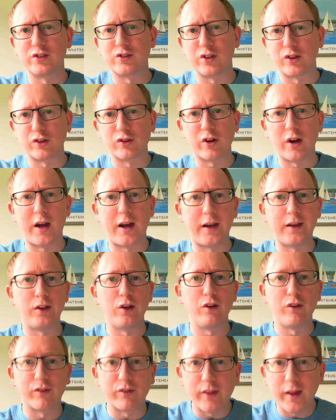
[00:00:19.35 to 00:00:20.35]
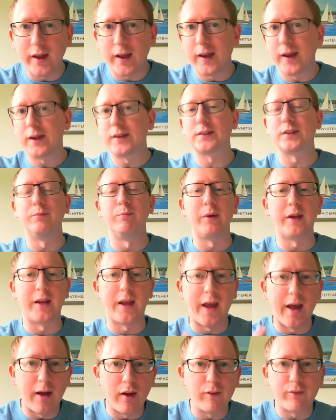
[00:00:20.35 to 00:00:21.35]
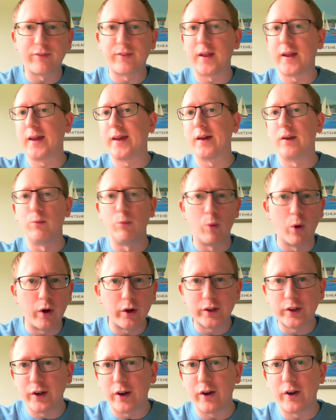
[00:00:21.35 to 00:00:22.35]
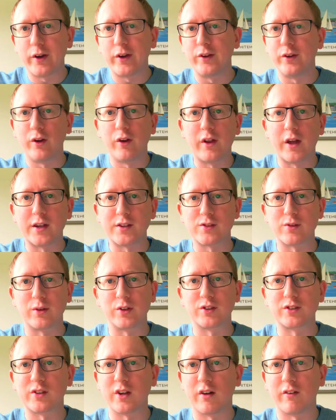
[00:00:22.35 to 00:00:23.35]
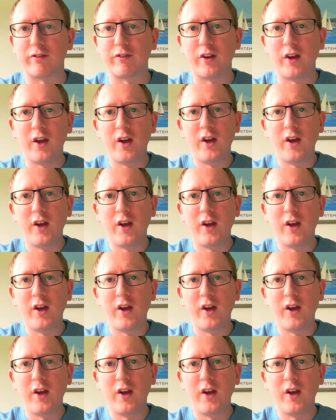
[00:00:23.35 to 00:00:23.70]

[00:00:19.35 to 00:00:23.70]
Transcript: to try new things and be healthy and work out and all that sort of stuff.